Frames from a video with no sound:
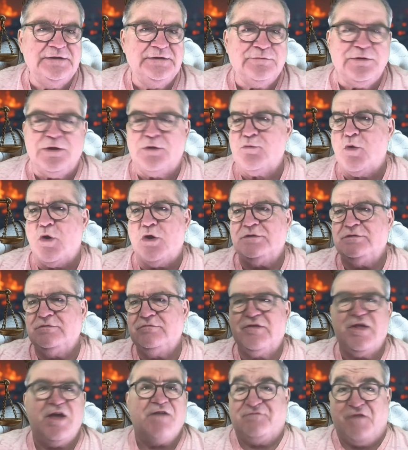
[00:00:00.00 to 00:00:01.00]
well, one,
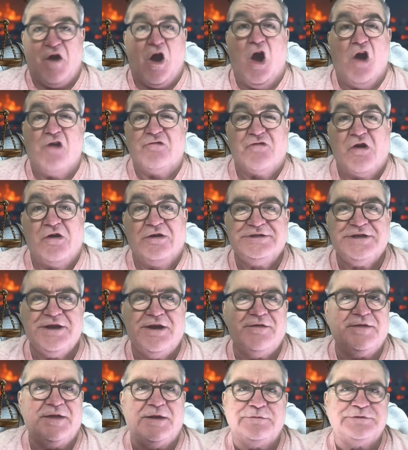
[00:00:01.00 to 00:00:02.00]
they're far right,
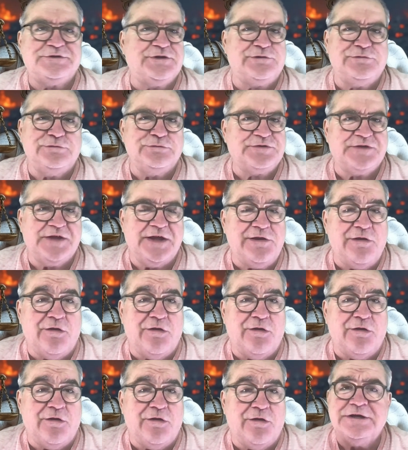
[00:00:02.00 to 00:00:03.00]
aren't they? Which, of course, they're
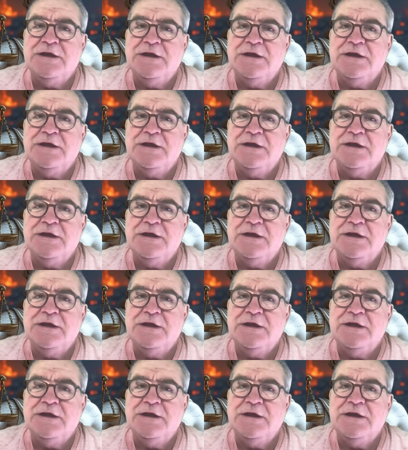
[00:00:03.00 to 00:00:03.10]
not.